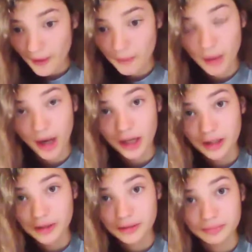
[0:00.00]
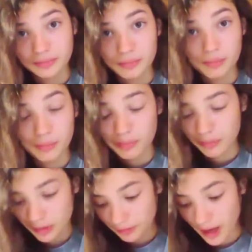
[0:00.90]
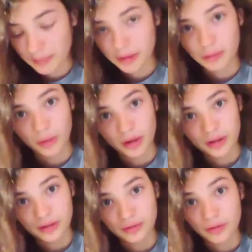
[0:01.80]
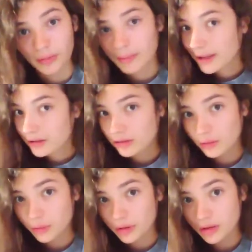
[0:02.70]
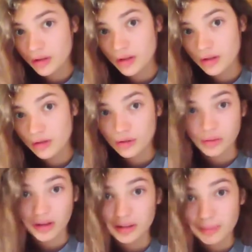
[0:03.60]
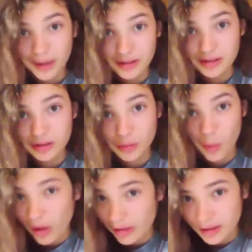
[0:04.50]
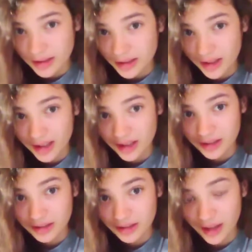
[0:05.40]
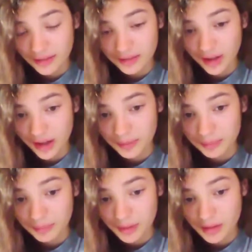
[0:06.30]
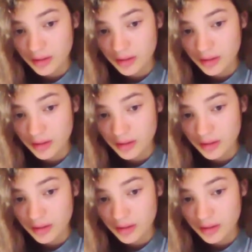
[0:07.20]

My rabbit was from a pet store, so not the best quality, and at the time